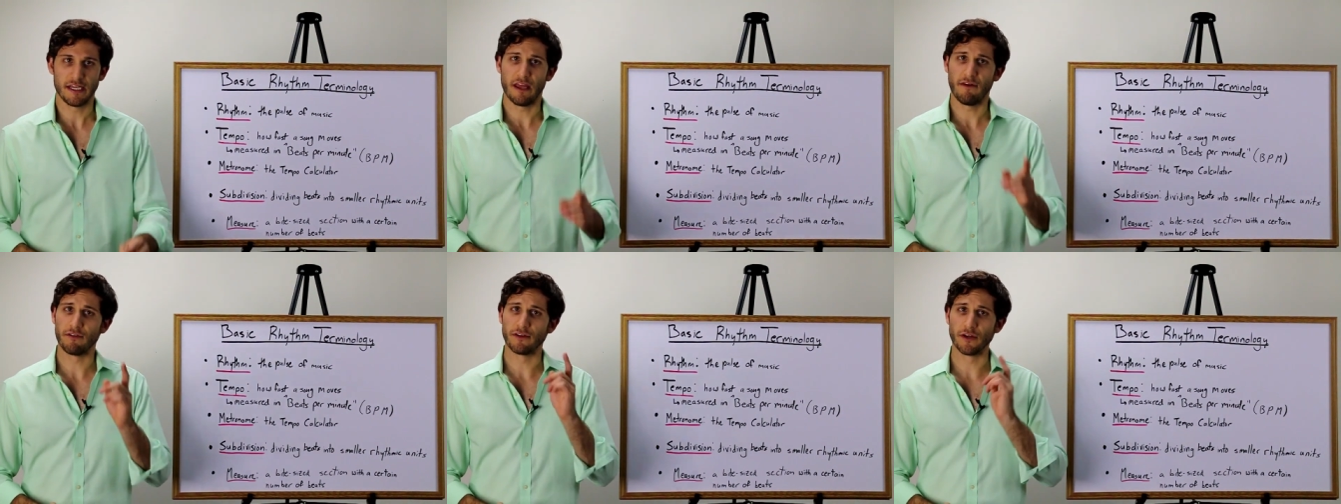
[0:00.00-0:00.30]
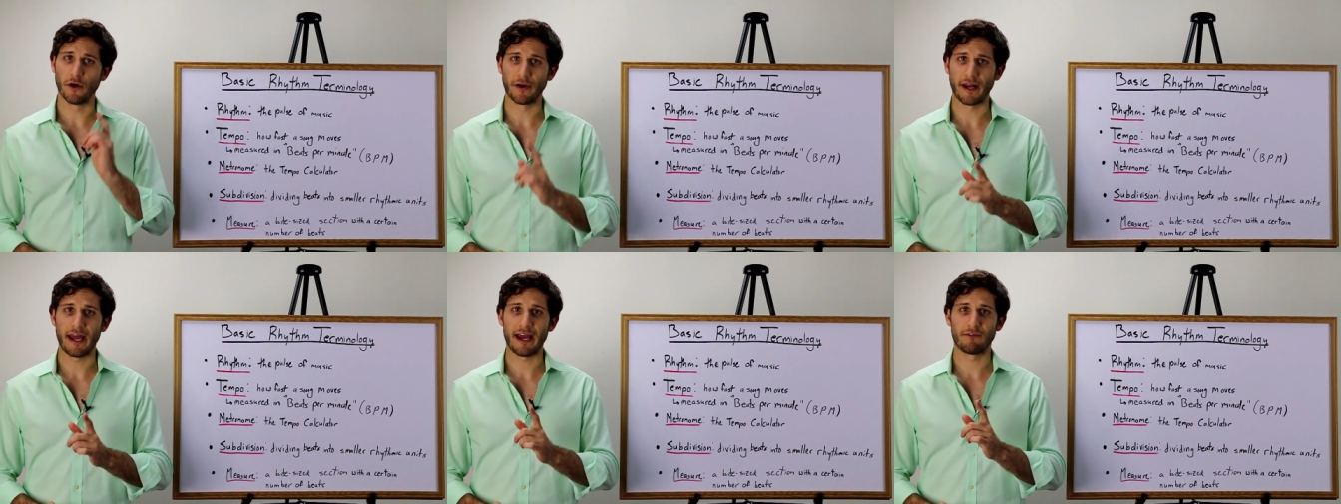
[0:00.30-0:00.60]
If you
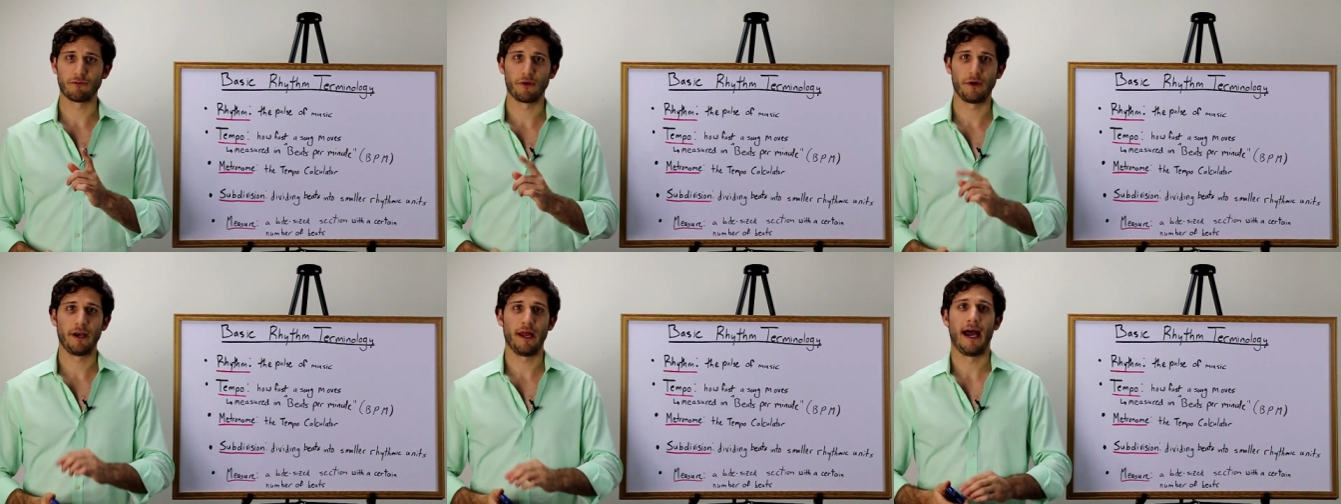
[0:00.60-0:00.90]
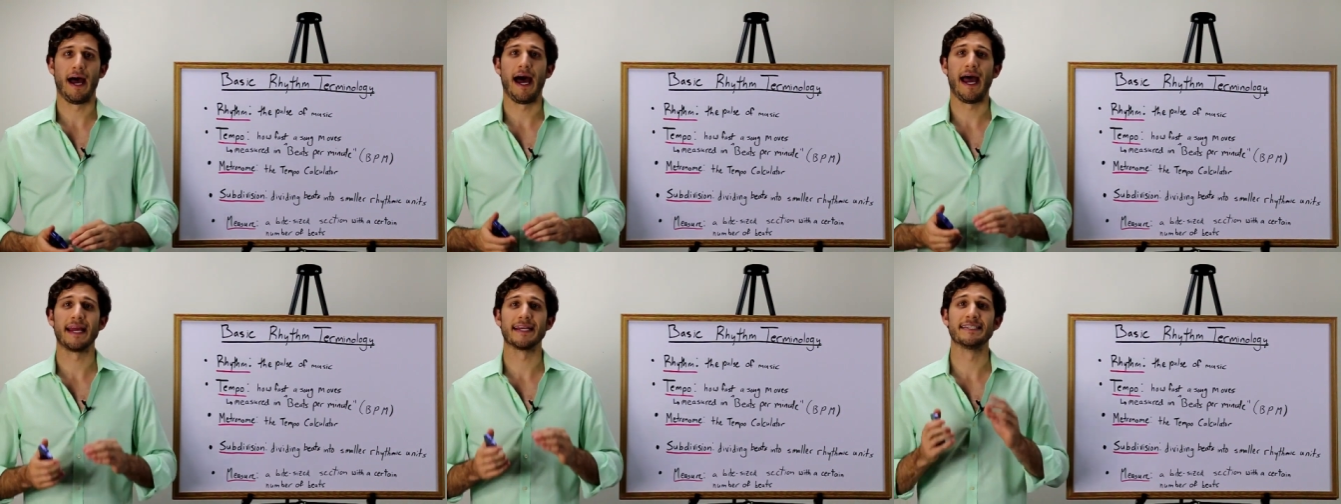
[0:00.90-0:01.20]
don't have one,
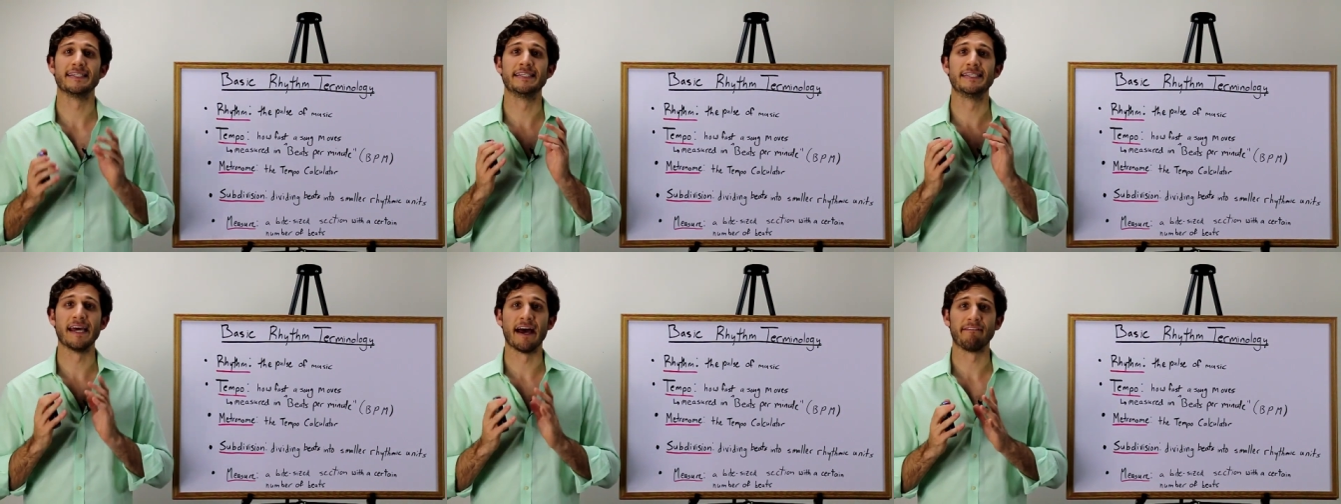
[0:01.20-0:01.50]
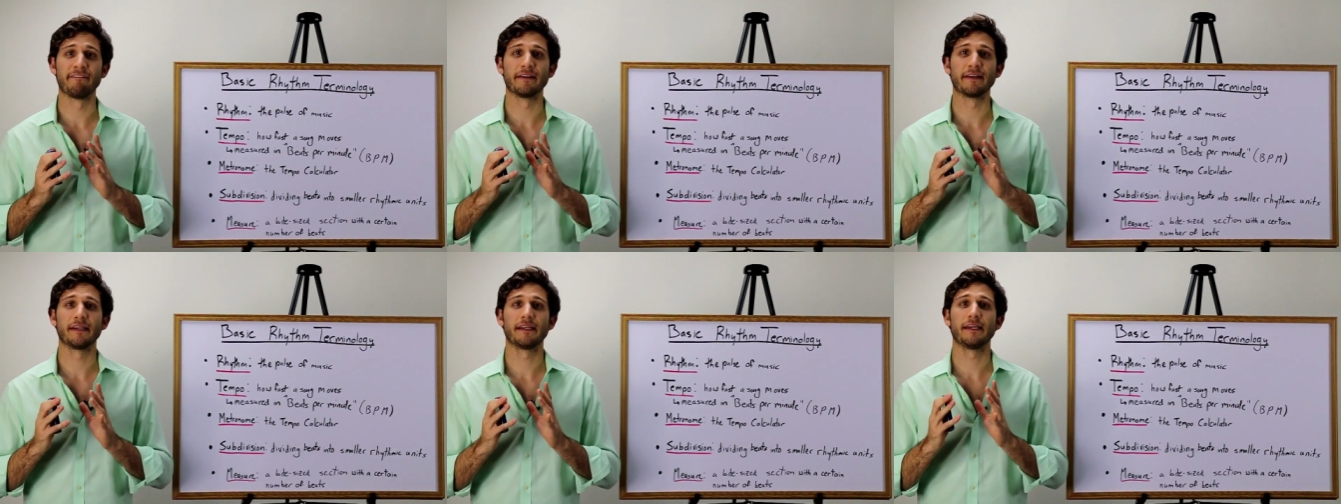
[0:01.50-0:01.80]
I
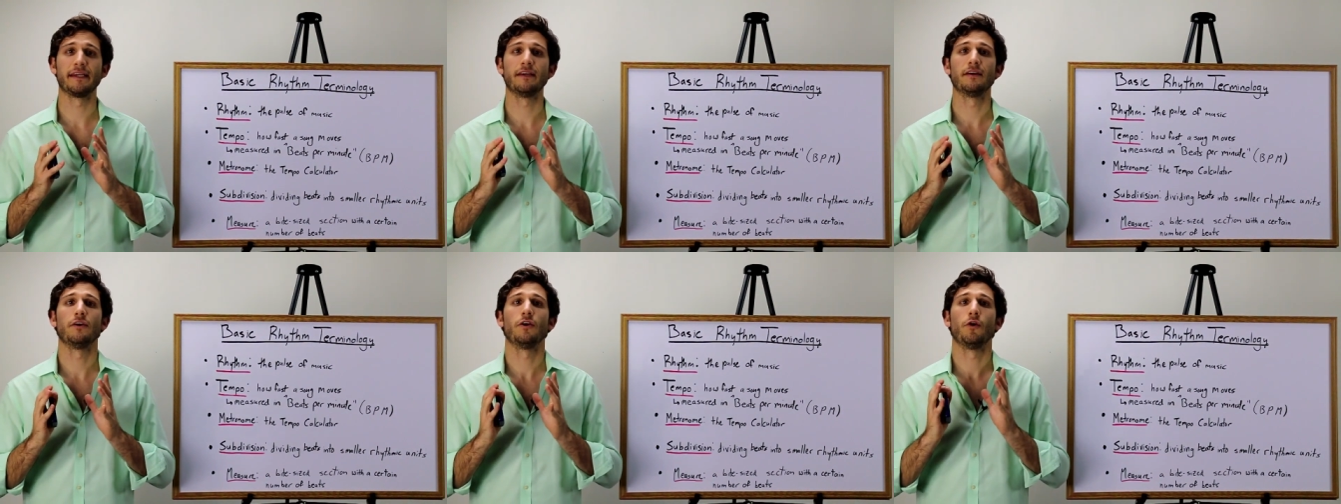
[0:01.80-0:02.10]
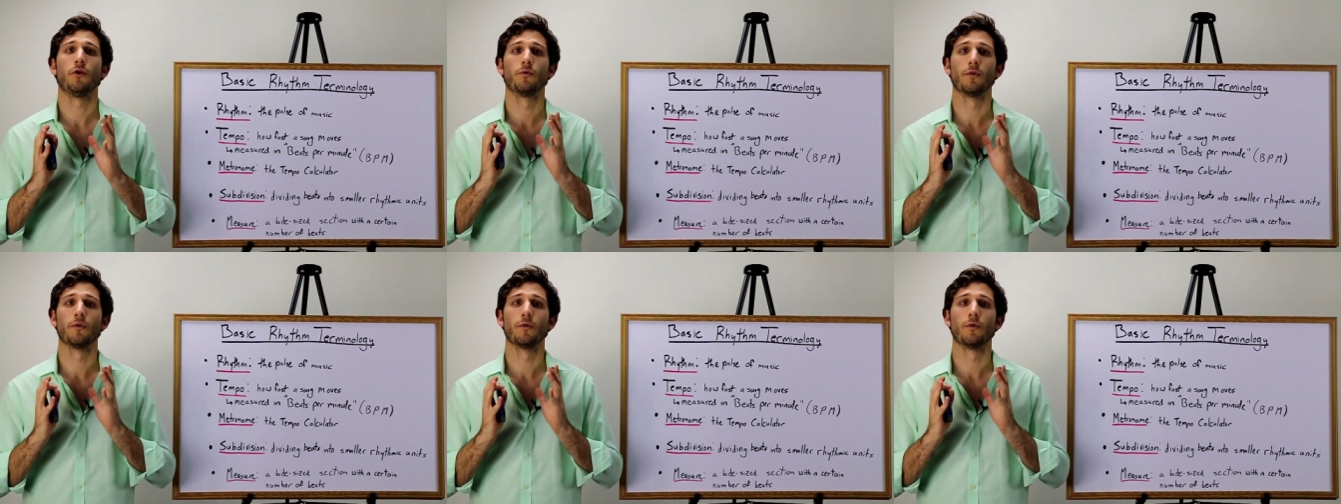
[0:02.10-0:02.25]
definitely